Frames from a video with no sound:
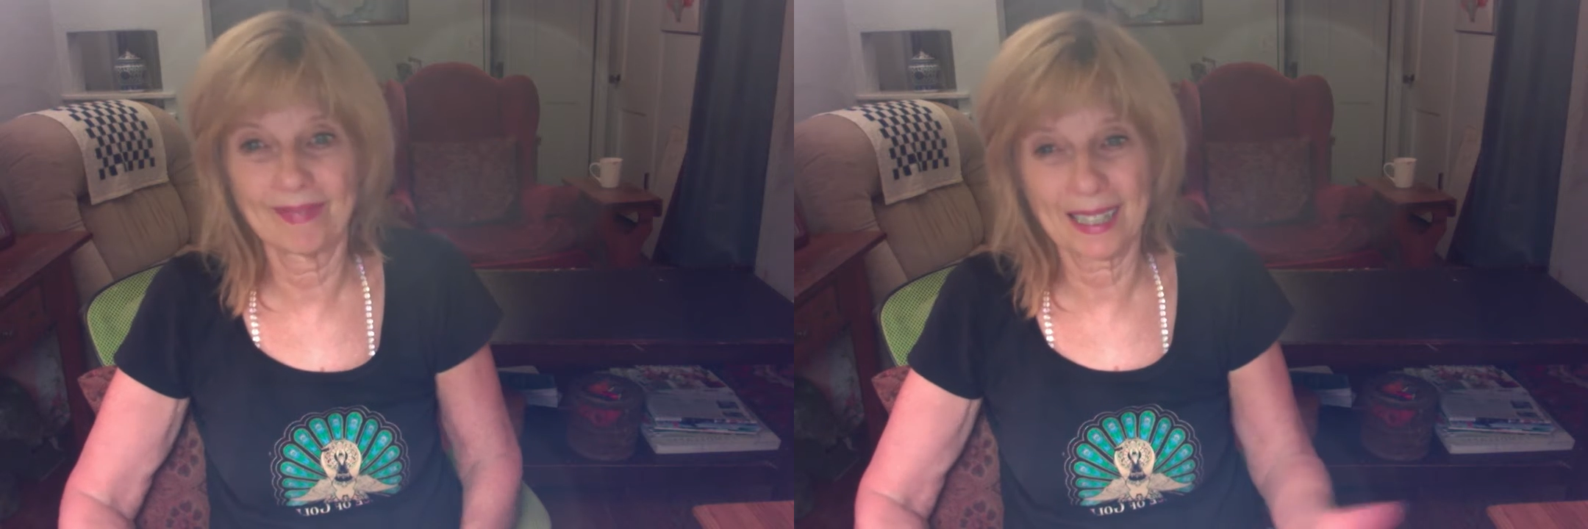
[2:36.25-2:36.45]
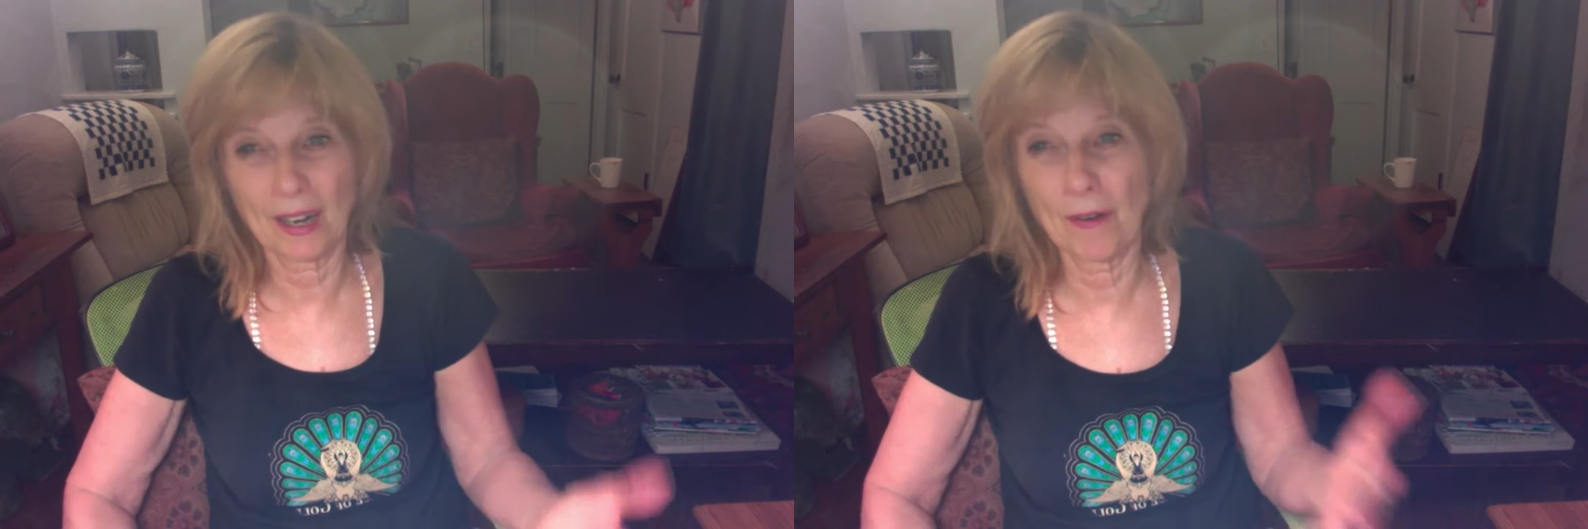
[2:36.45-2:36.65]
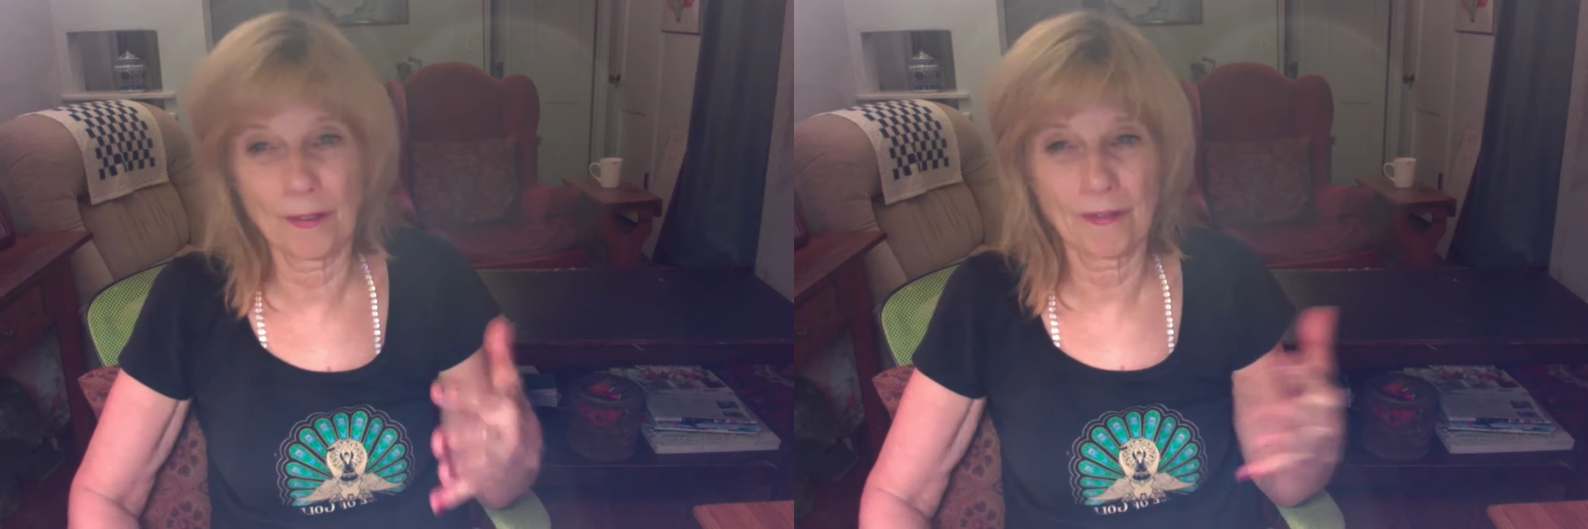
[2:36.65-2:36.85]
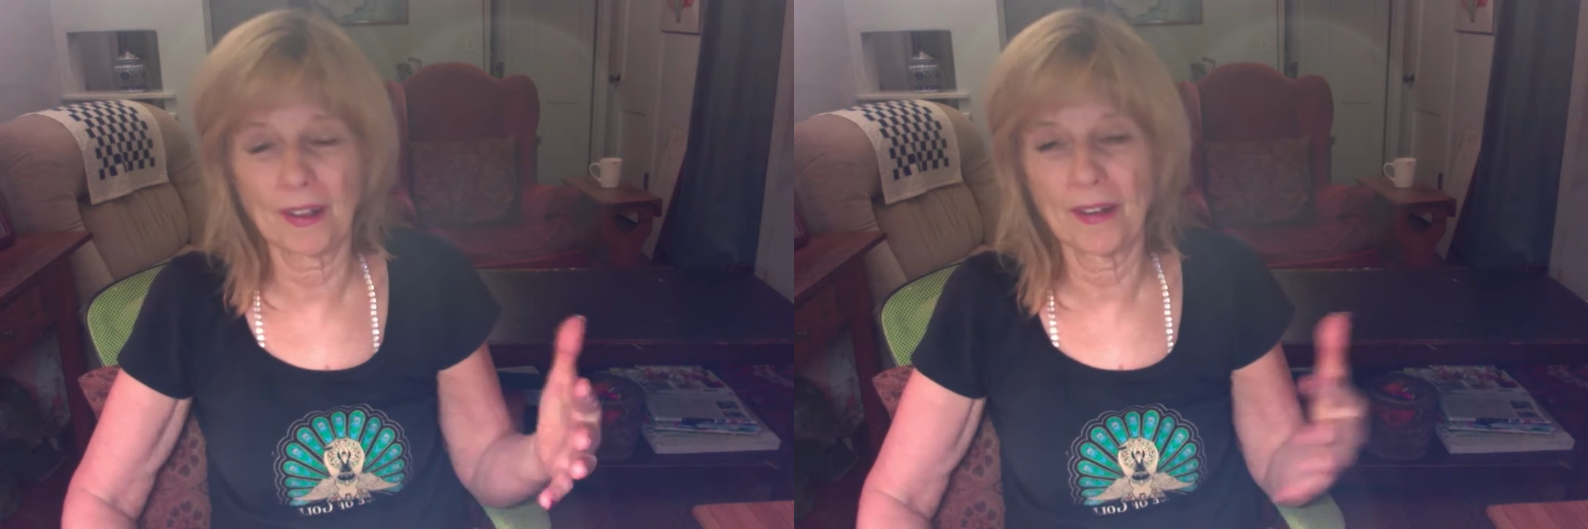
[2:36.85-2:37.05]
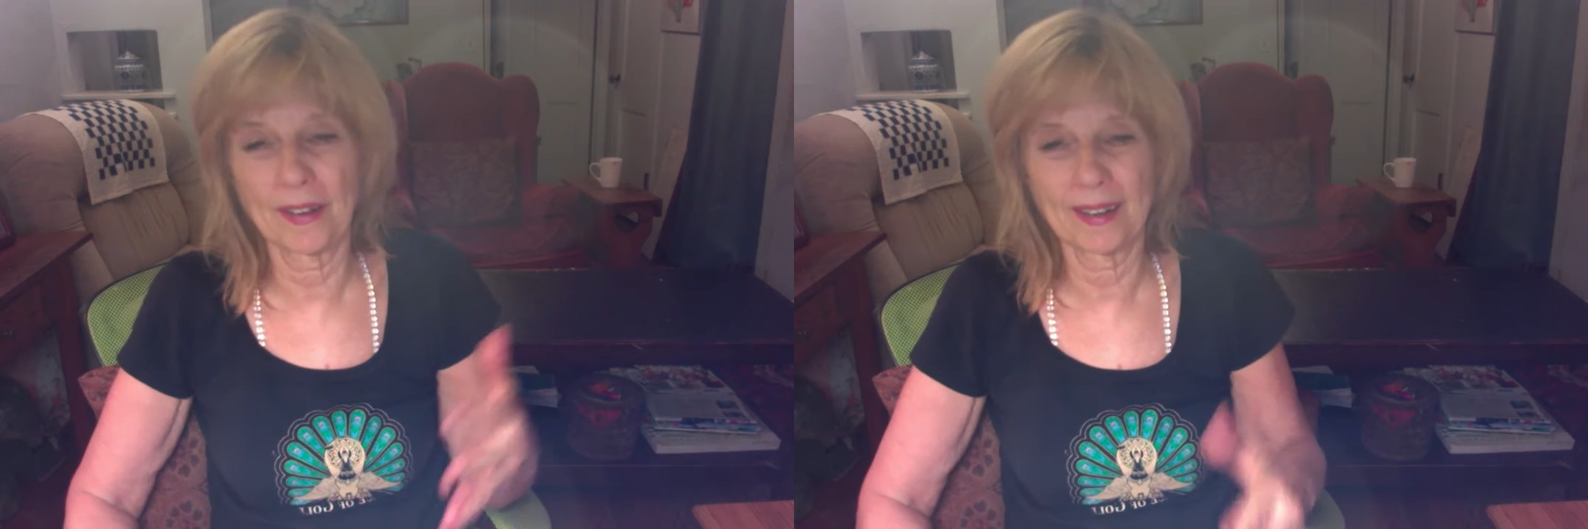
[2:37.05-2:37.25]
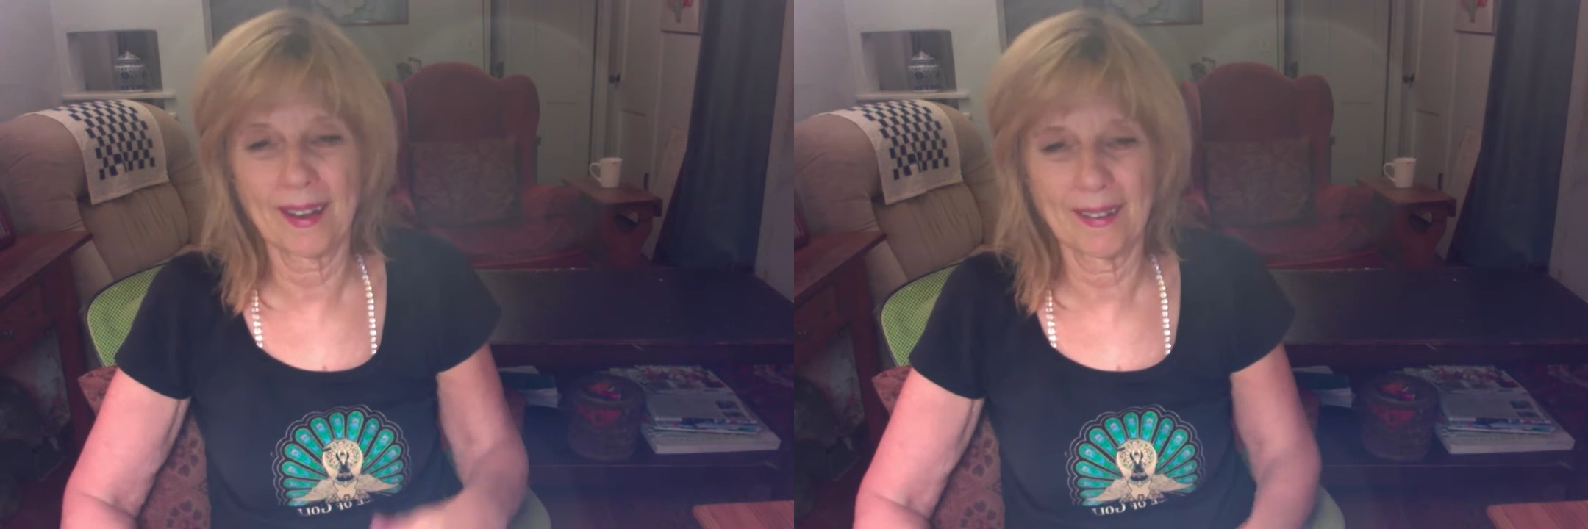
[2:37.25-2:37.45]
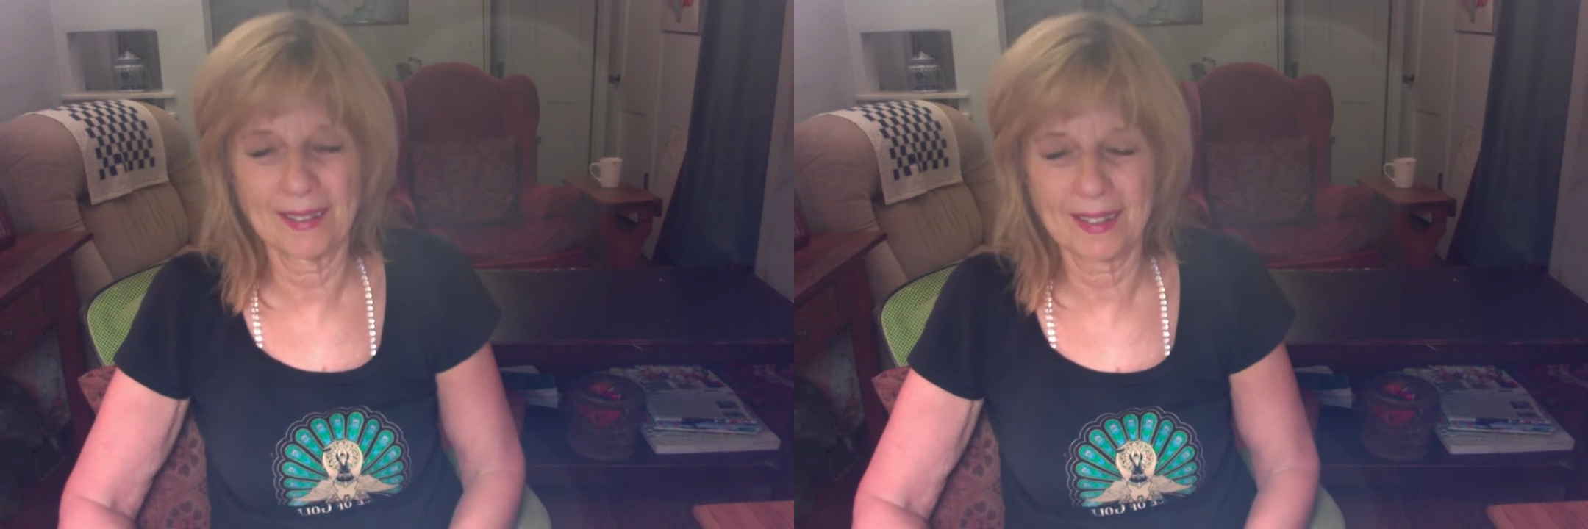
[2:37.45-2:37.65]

like overflowing now.